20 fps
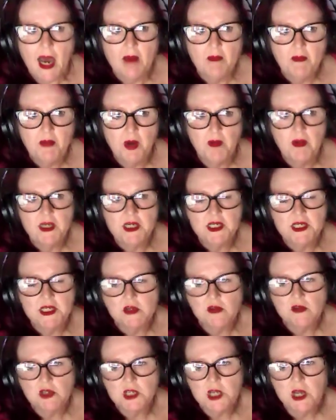And probably
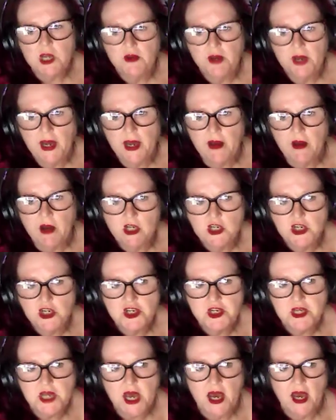still so now. As you
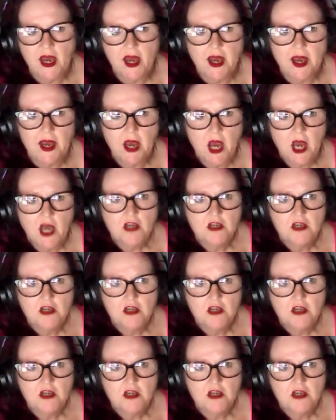say,